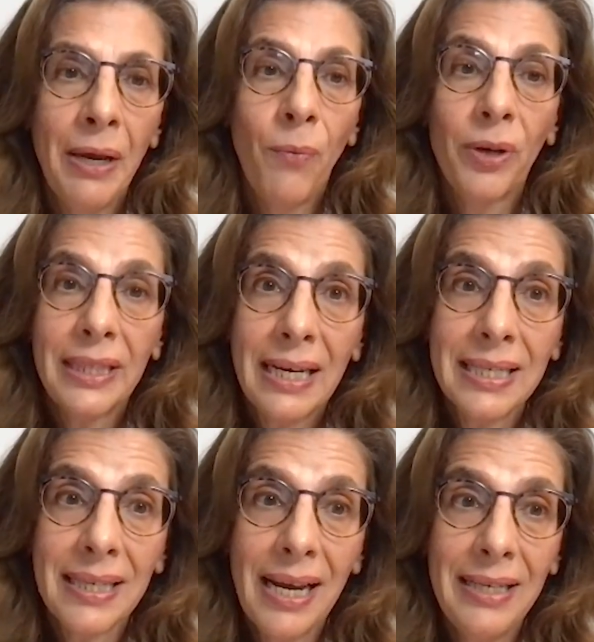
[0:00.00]
What
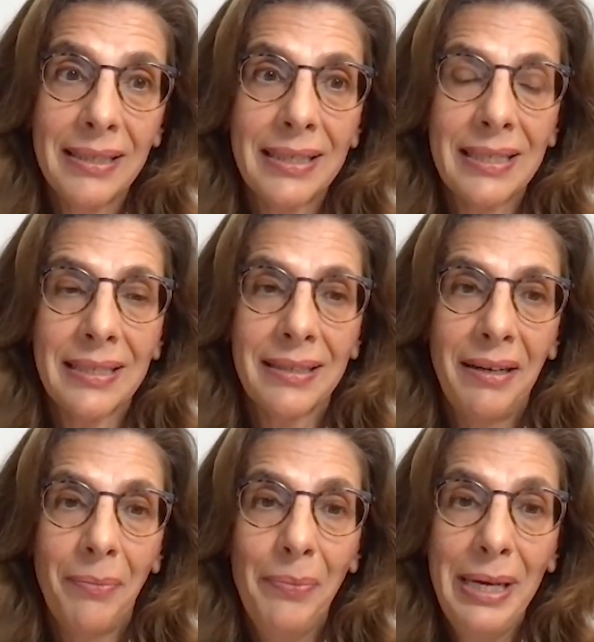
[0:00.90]
excites
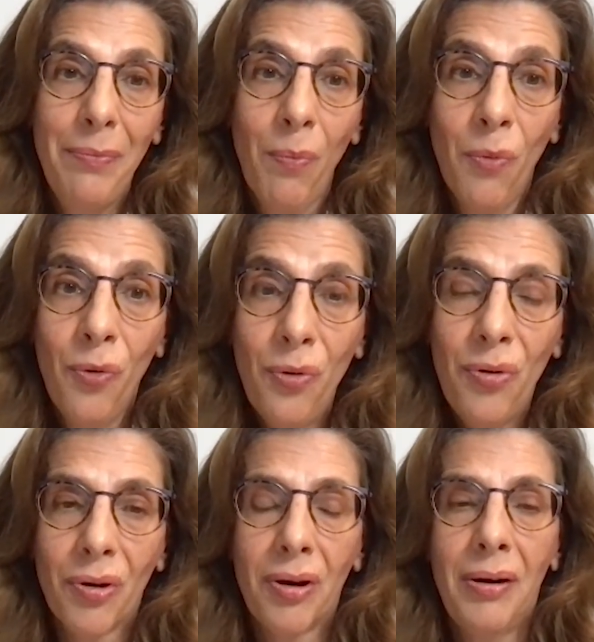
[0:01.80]
me
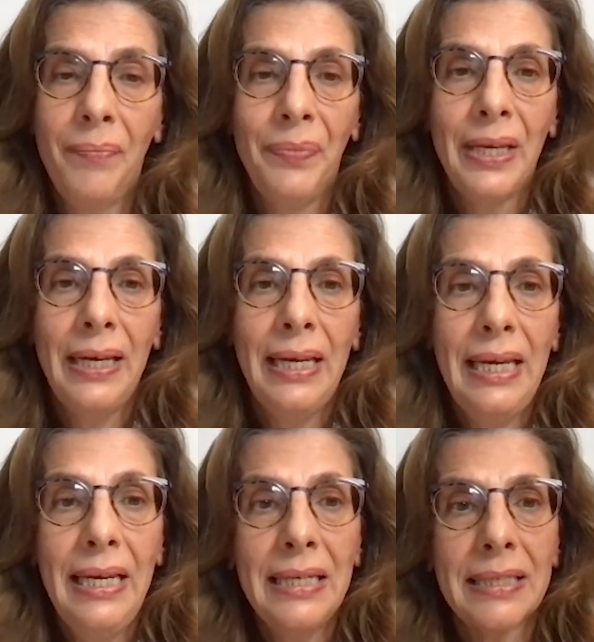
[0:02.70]
more
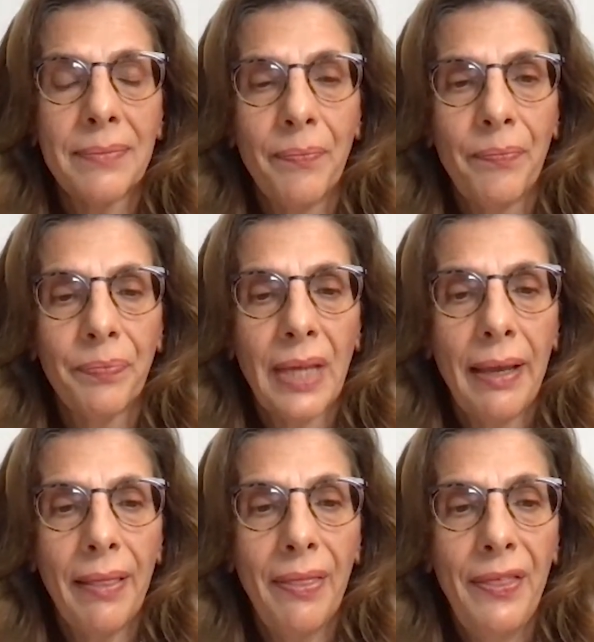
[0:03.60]
is
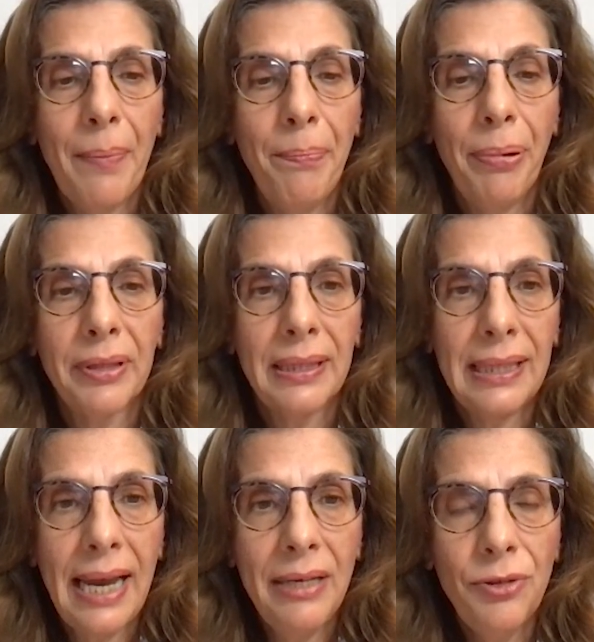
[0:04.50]
the
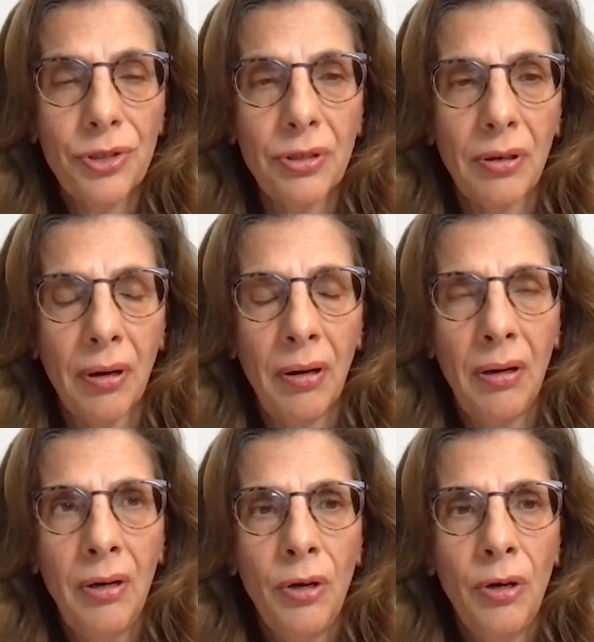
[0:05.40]
potential